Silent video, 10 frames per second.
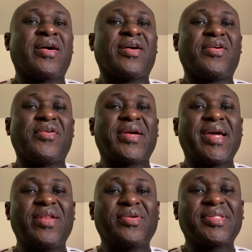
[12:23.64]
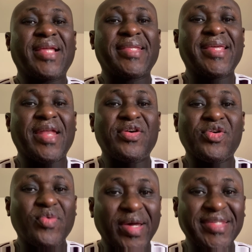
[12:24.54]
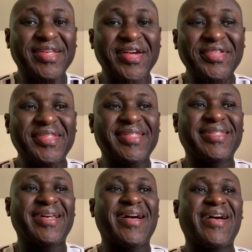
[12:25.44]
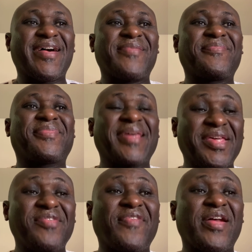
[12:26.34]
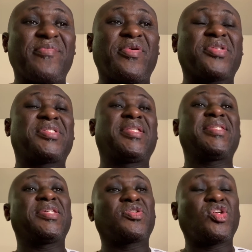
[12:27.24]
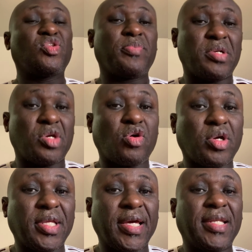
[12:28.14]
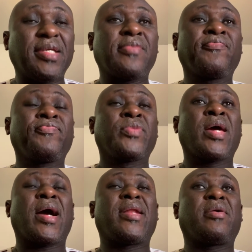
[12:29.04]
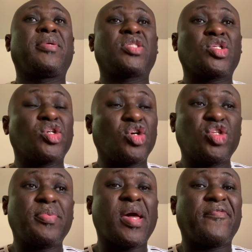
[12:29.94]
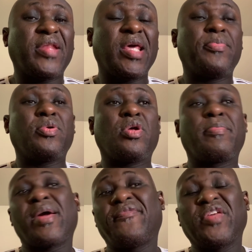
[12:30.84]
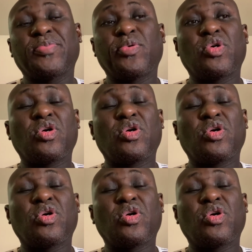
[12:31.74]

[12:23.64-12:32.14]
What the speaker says: Okay, looks like there are no questions. Thank you very much. This is going to be recorded, and it's also going to be available on my Facebook